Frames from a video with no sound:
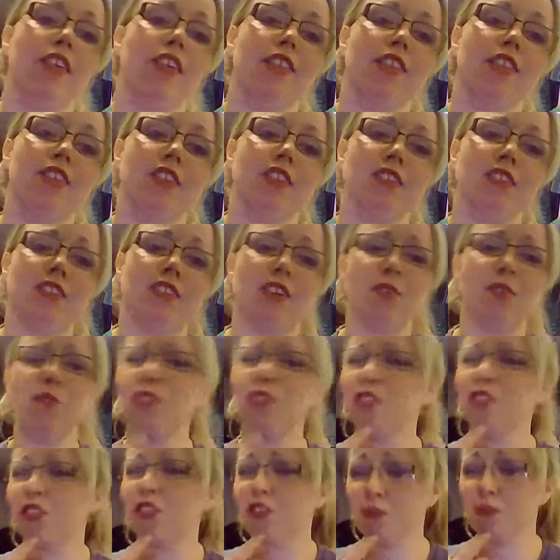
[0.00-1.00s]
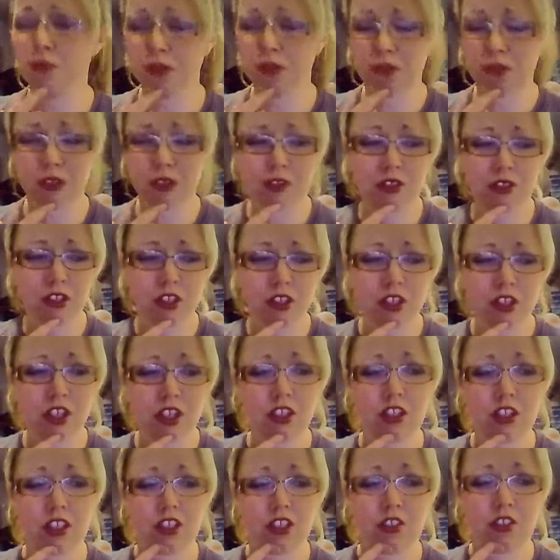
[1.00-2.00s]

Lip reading: So I wonder who my favourite turtle